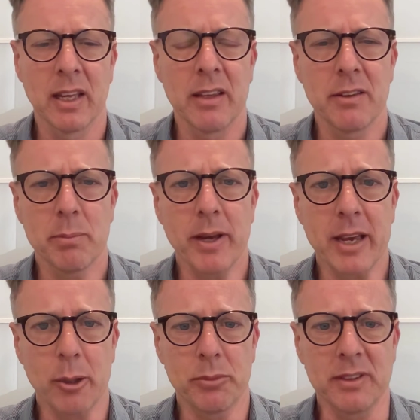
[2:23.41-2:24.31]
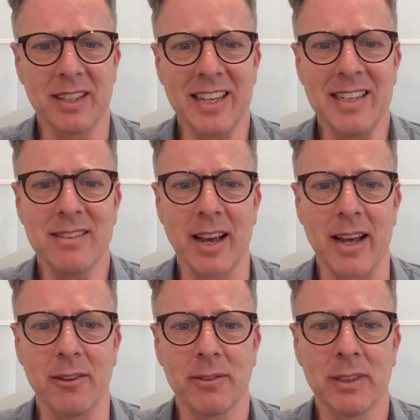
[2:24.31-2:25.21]
This may help to tease
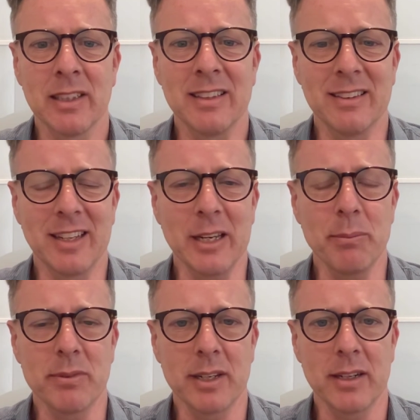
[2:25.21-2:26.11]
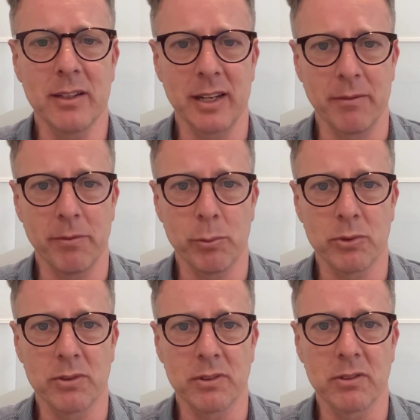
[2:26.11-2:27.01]
out deep-seated
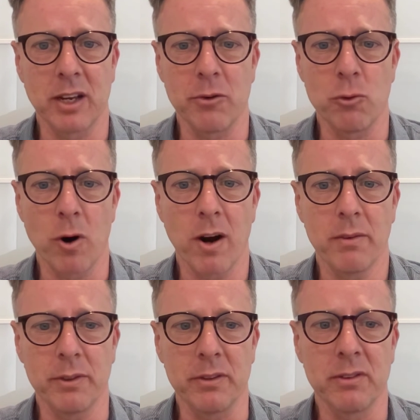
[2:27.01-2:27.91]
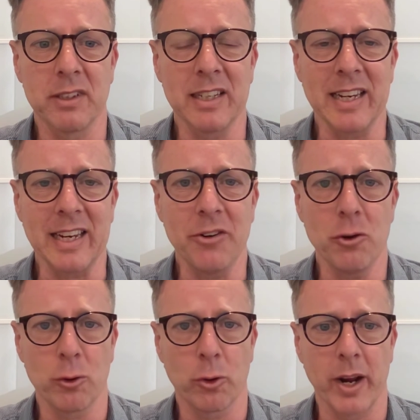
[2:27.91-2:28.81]
influences and drivers in
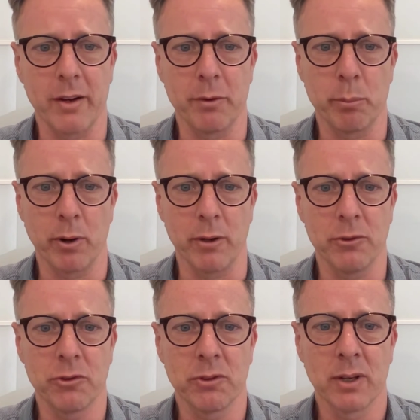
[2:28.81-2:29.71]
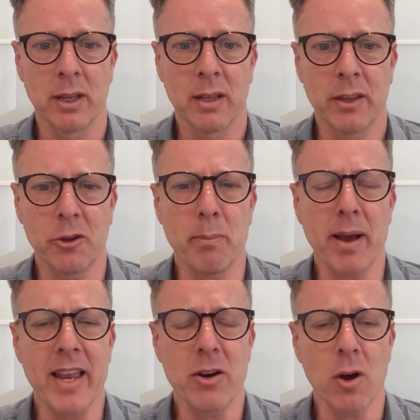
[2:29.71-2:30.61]
your creative approach that you
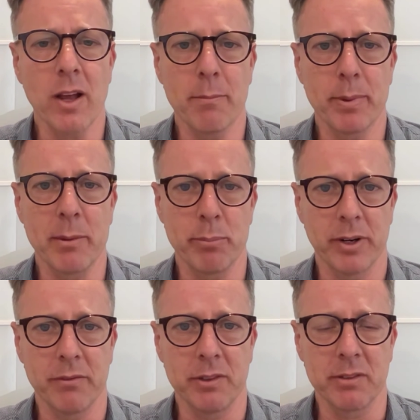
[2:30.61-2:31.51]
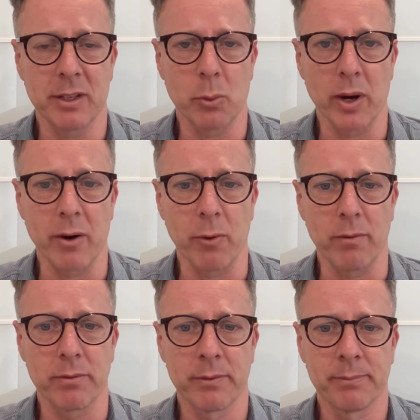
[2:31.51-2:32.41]
may not have been previously aware of.